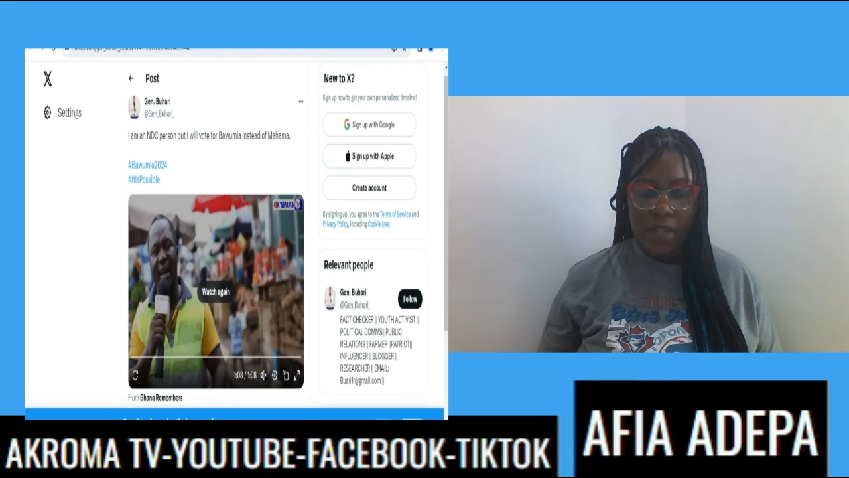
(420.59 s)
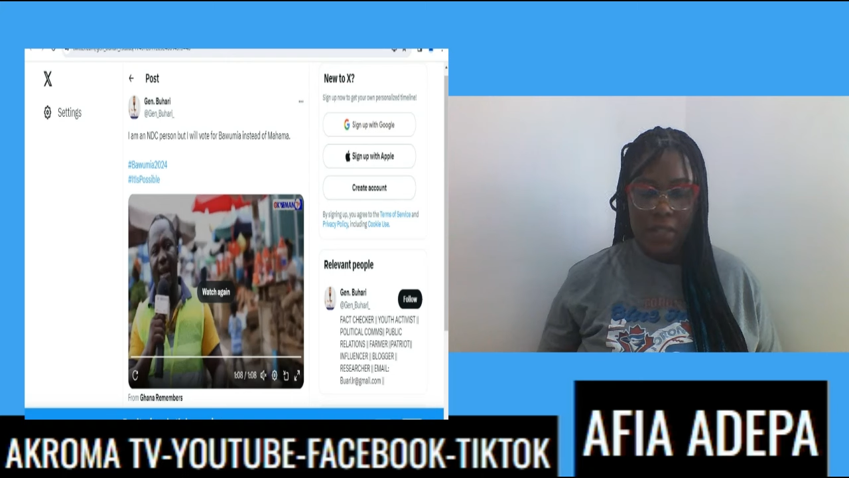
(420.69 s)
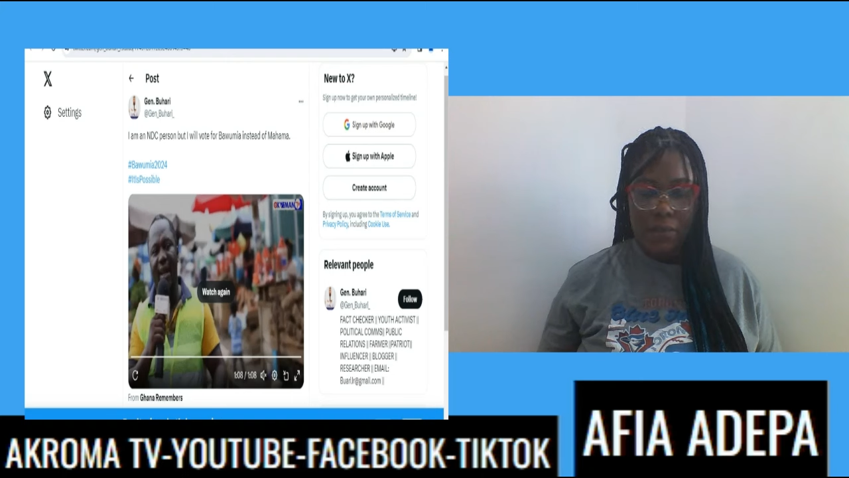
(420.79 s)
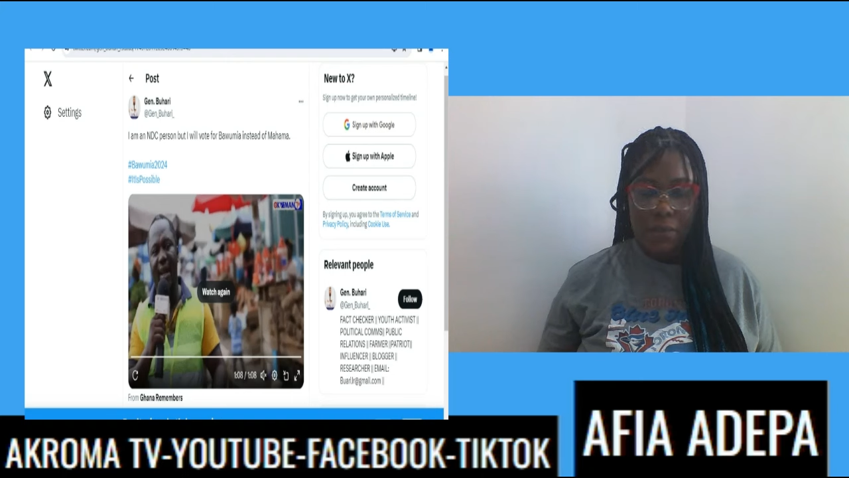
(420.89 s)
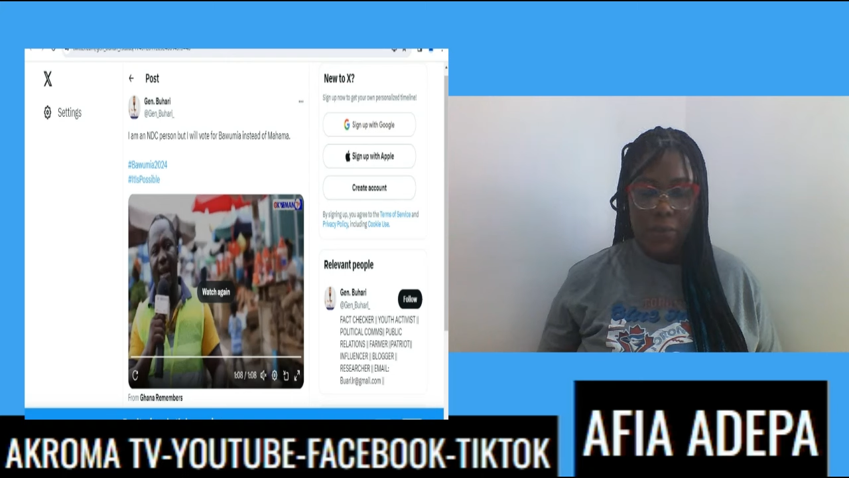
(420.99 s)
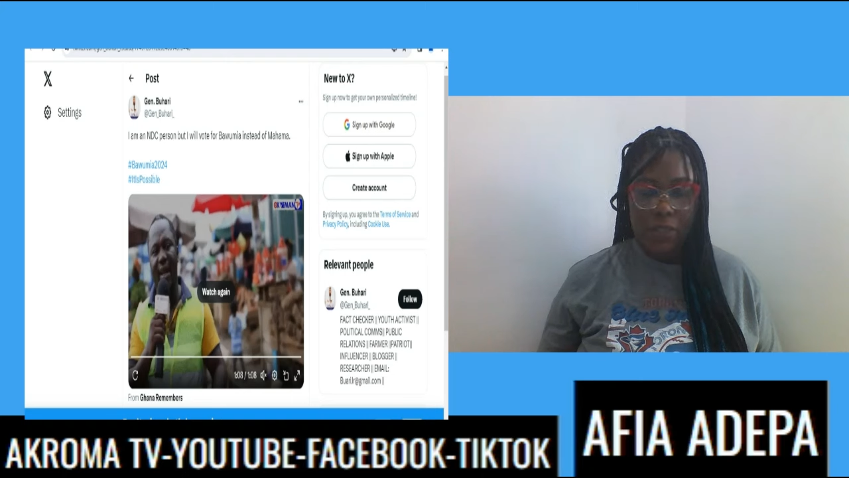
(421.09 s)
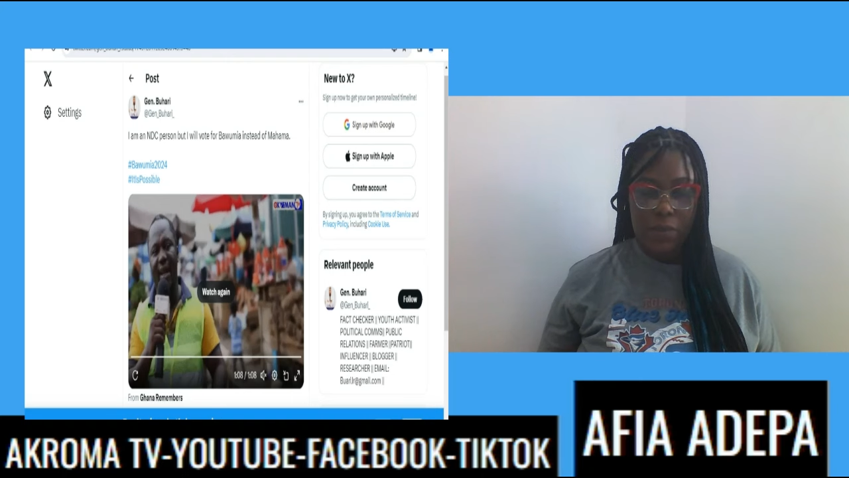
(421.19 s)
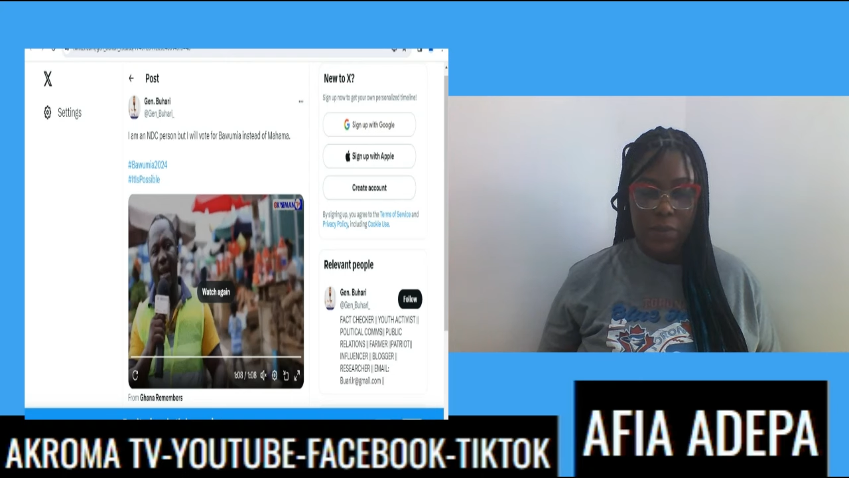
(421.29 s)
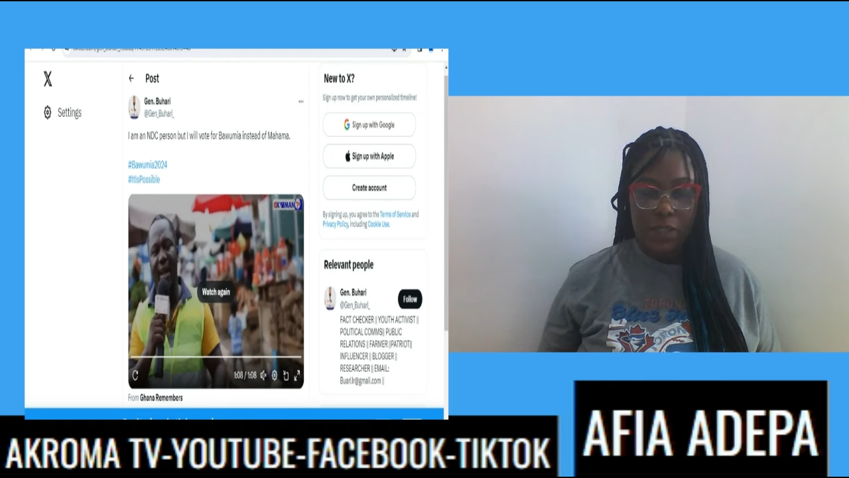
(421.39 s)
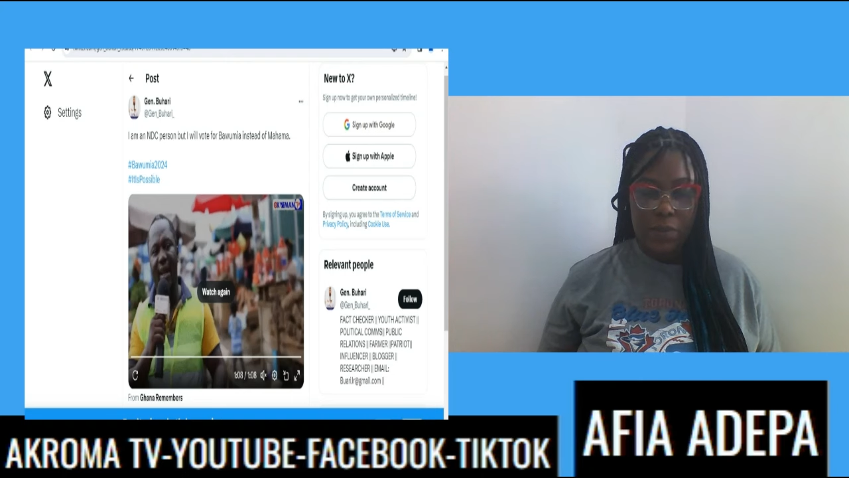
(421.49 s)
It is
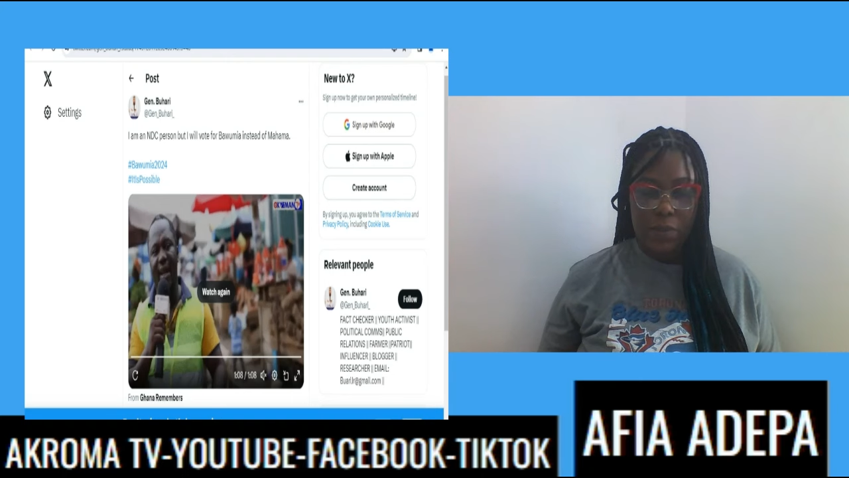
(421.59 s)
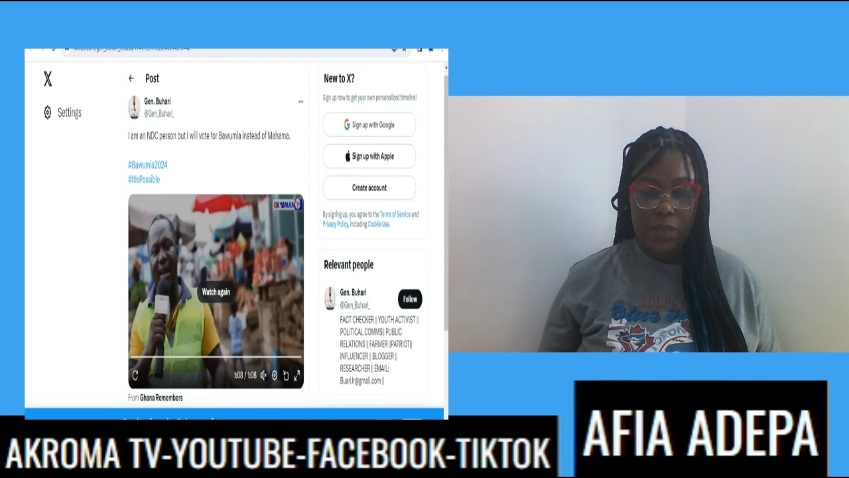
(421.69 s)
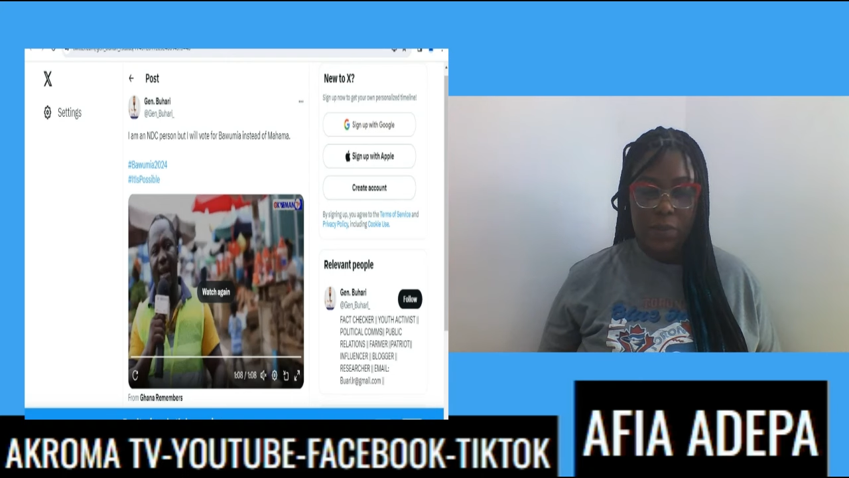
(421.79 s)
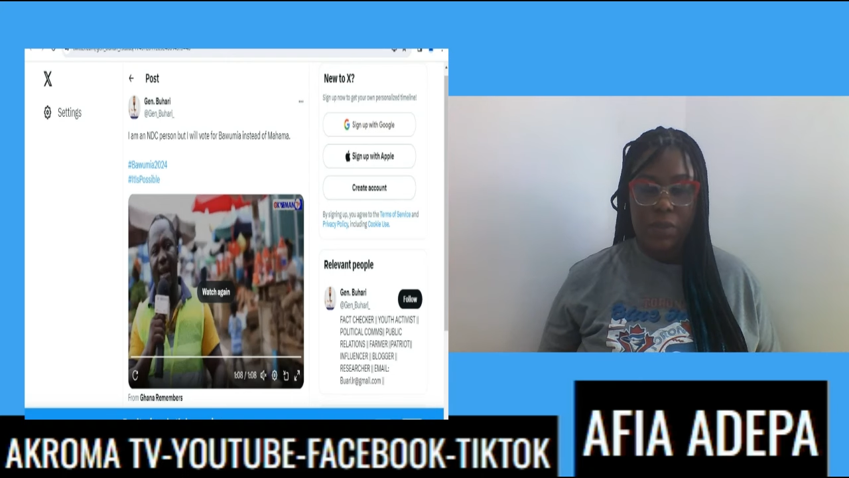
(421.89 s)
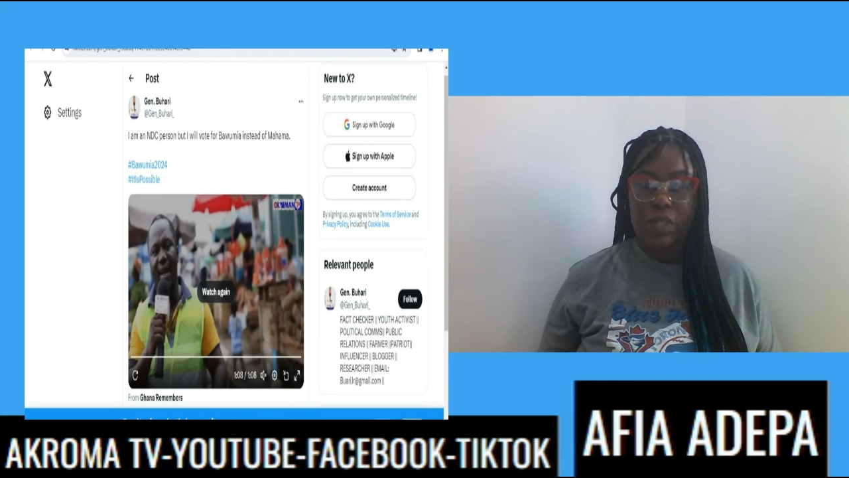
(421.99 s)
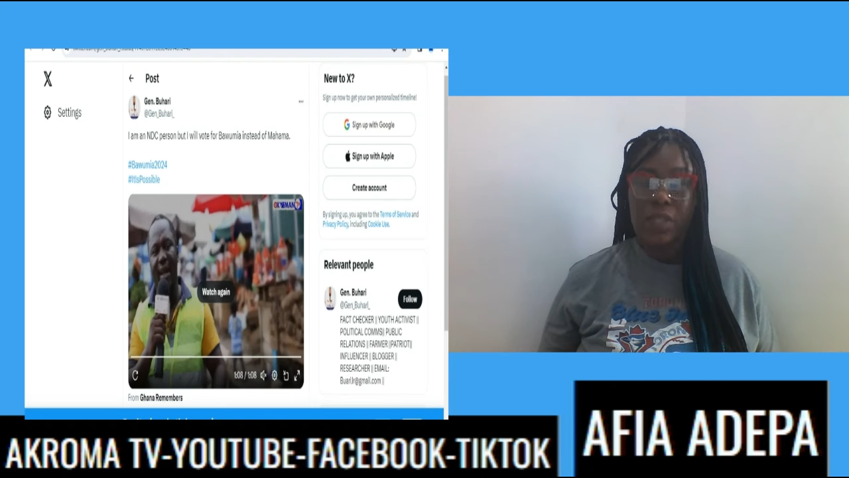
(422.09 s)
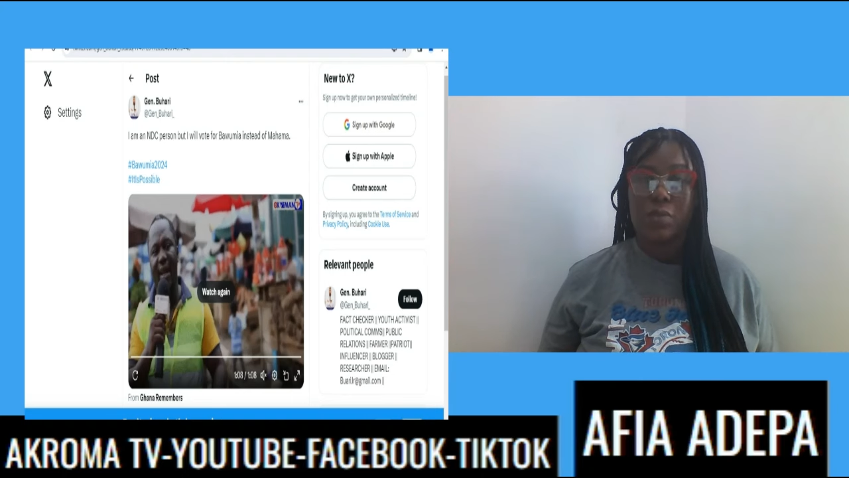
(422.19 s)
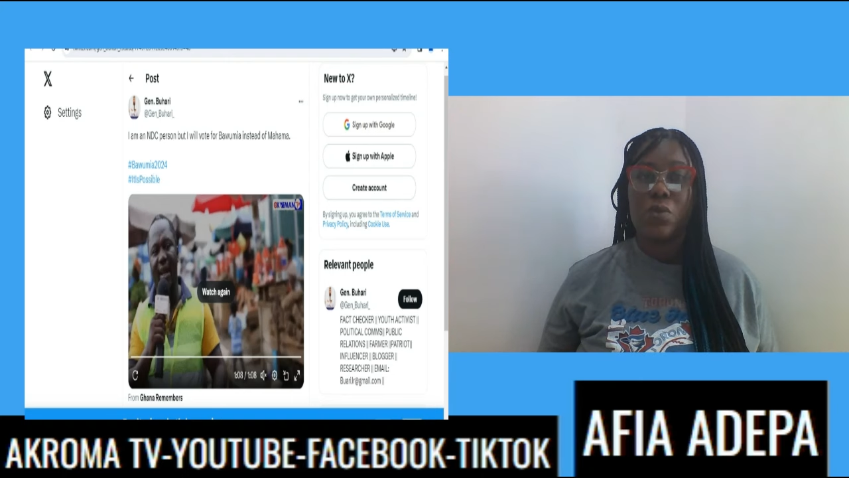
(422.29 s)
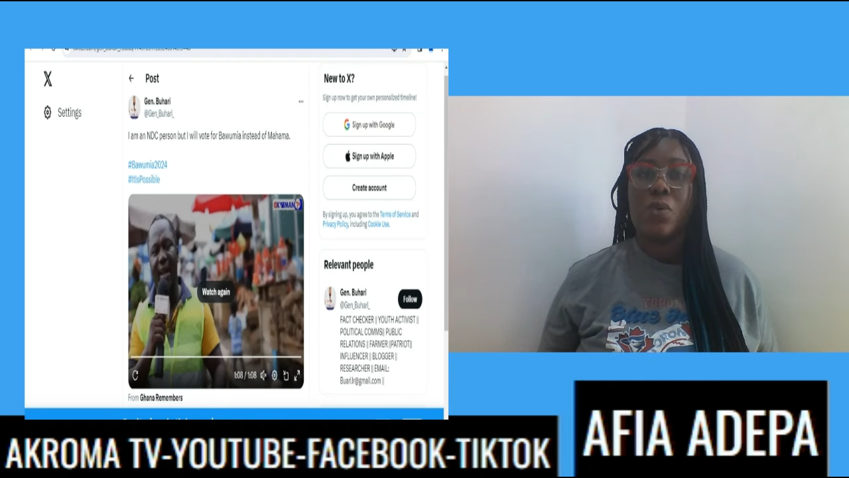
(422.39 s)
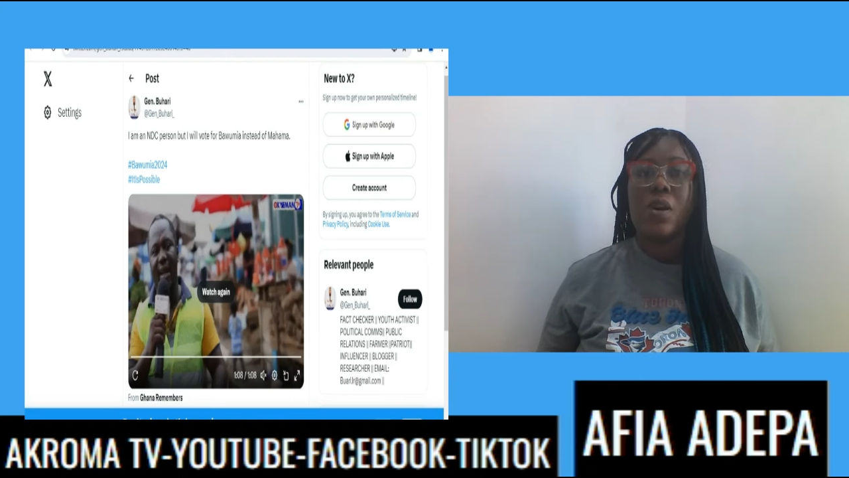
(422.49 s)
possible. It is possible to do
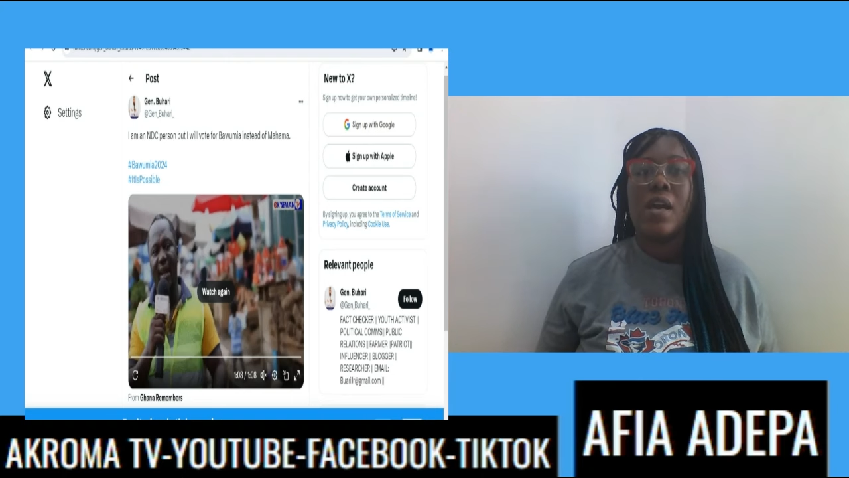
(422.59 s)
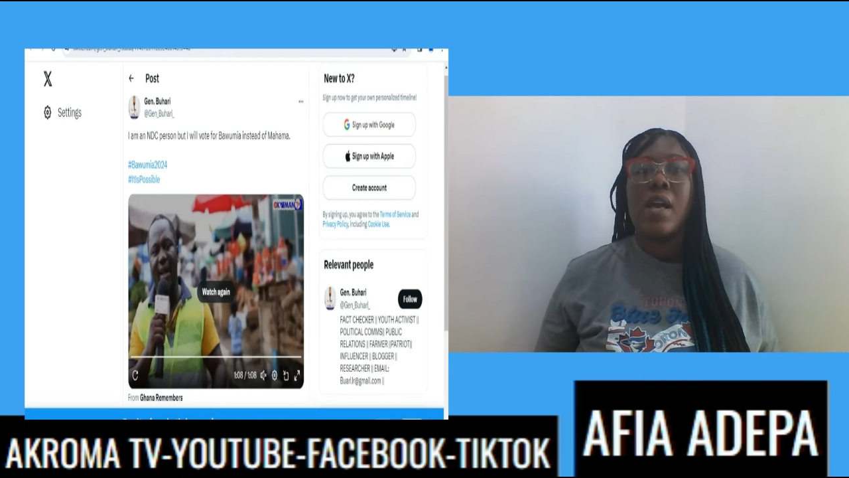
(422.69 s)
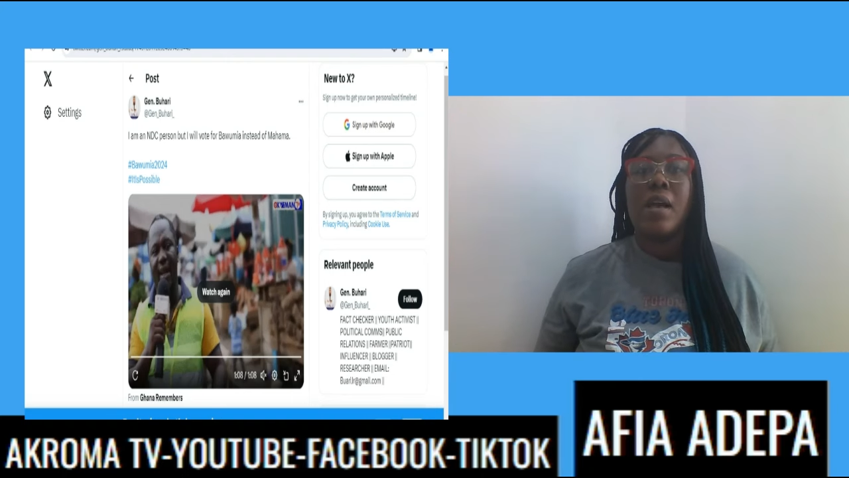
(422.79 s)
so.